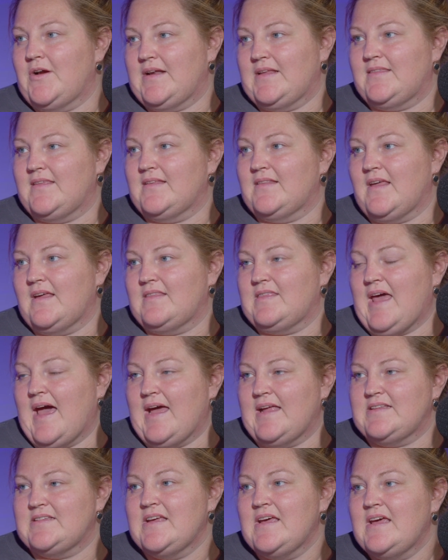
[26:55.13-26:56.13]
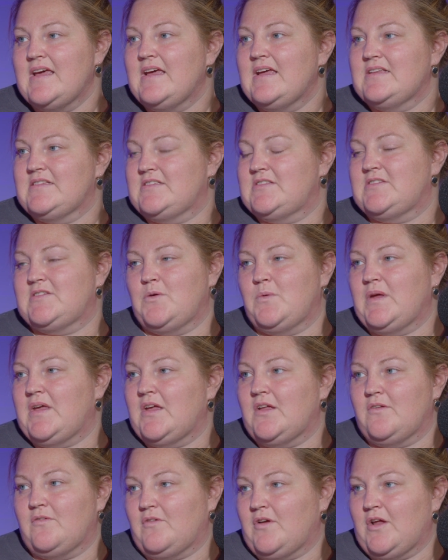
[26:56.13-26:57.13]
or anything mm. like that, so we
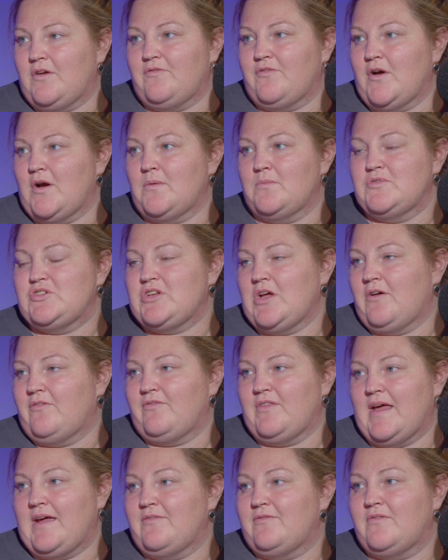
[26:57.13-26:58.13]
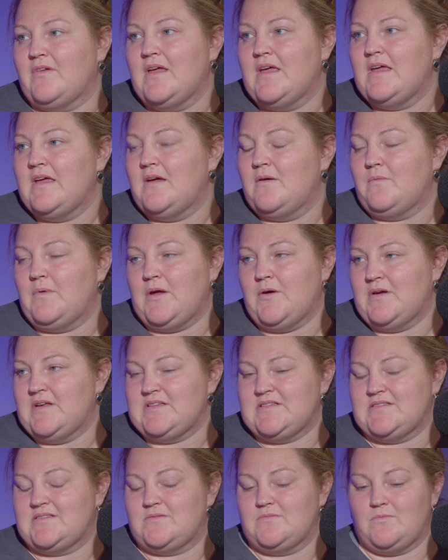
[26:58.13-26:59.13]
can confirm shelf life. We
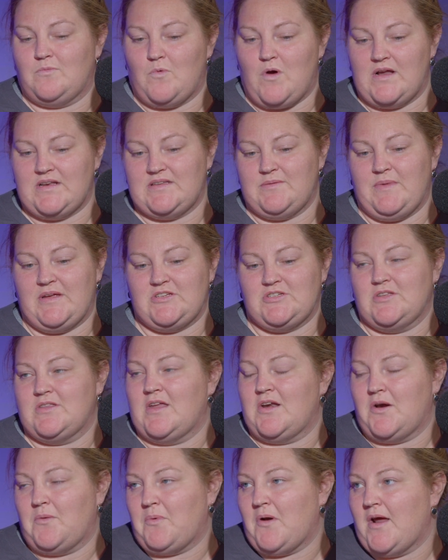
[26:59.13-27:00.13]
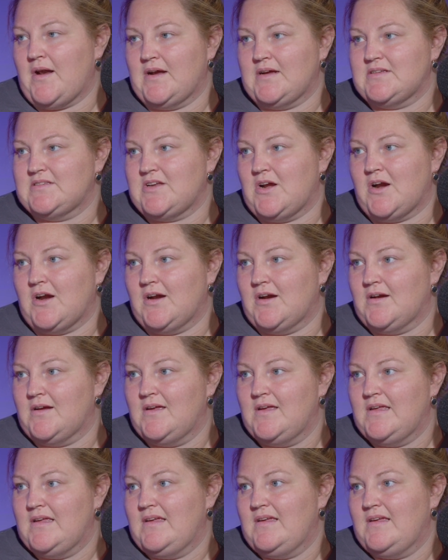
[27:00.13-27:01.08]
always want to make sure that our products are